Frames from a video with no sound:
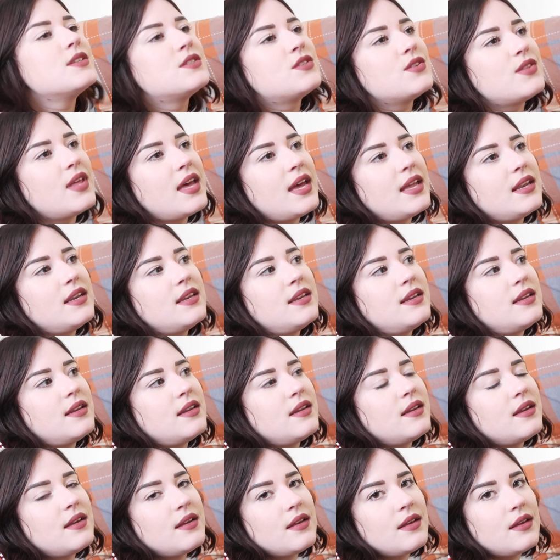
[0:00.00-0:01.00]
so then
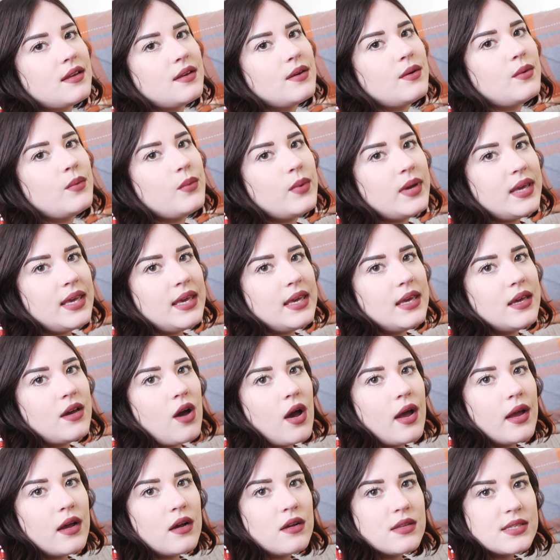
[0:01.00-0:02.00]
we
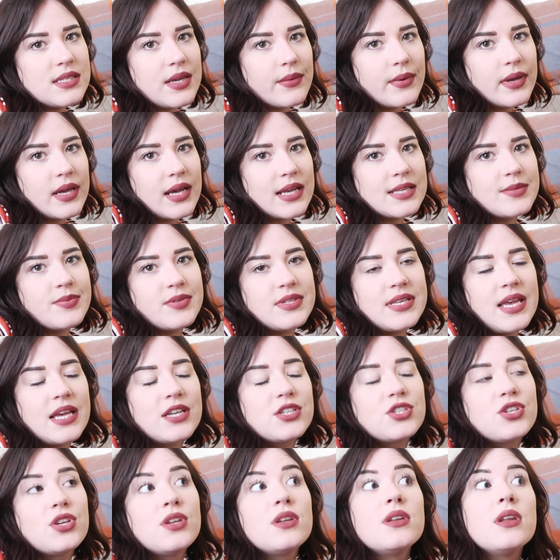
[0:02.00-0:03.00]
got in contact with Cats
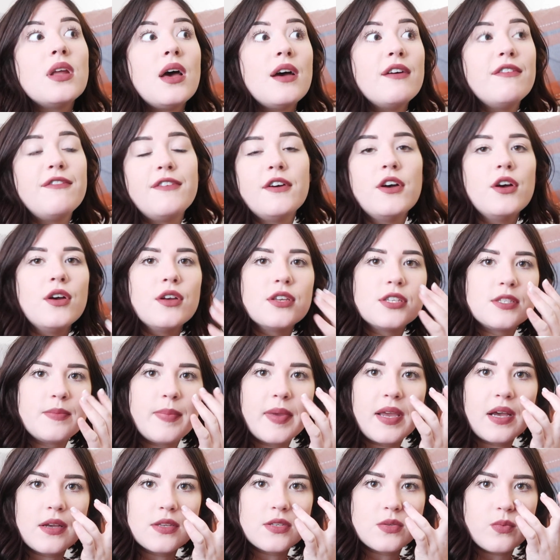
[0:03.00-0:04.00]
Protection at first
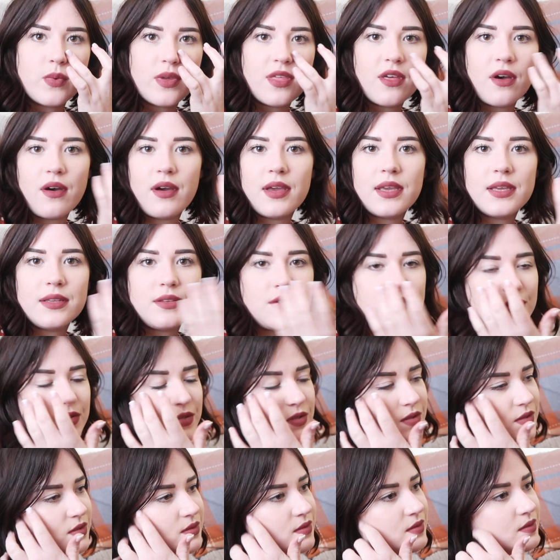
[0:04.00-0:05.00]
because we thought he'd
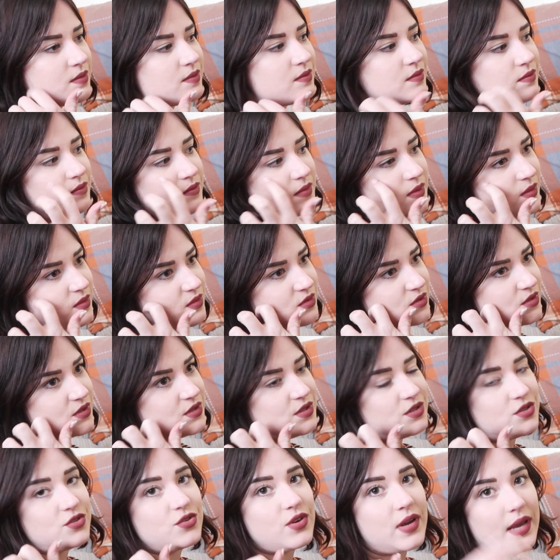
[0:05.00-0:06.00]
just it was
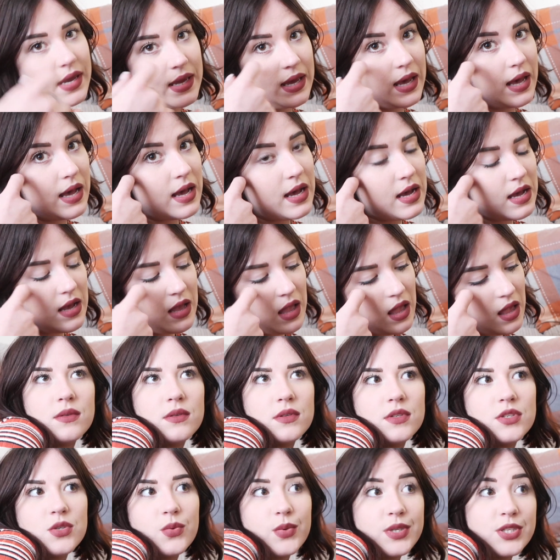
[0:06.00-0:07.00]
just a stray cat.
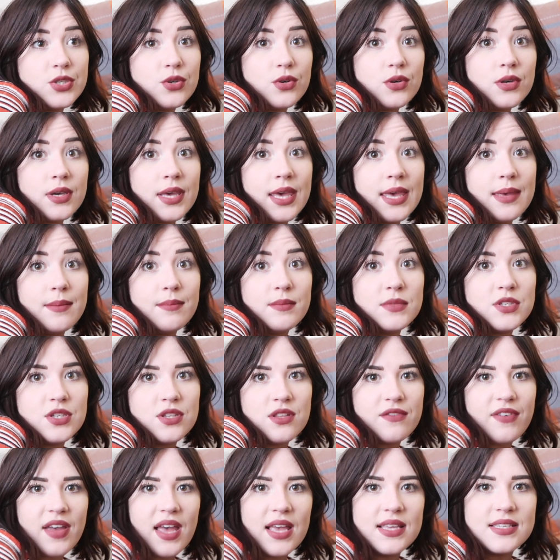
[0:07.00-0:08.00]
So we took him to
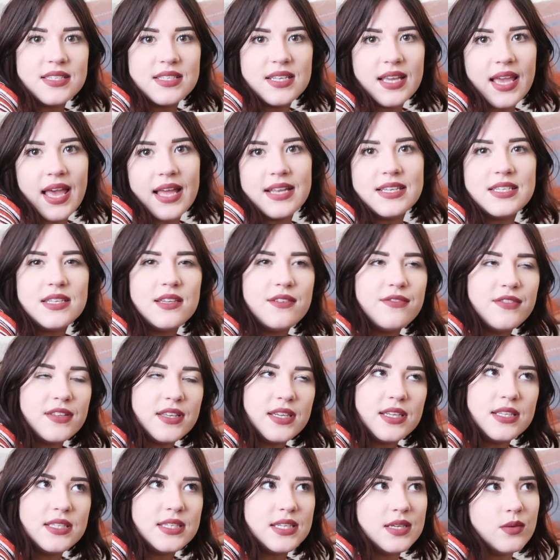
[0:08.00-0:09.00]
the vets to get
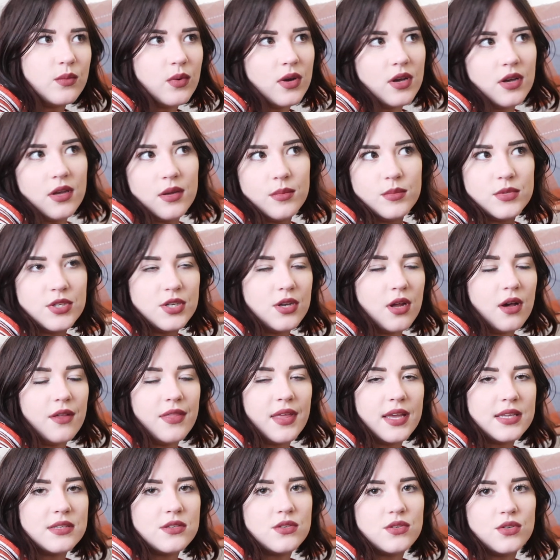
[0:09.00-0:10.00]
defleed, dewormed and all
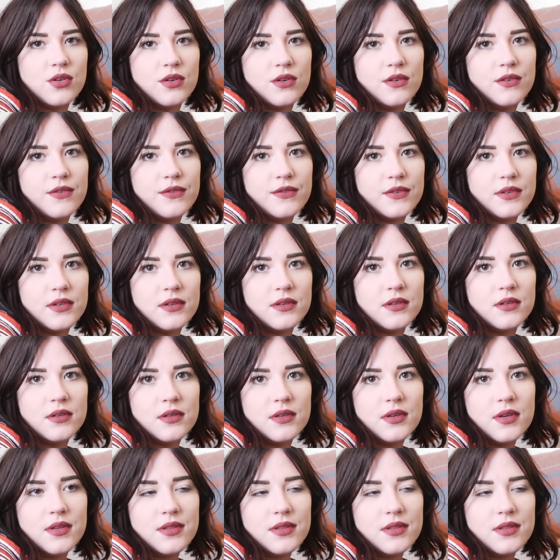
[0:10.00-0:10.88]
that stuff and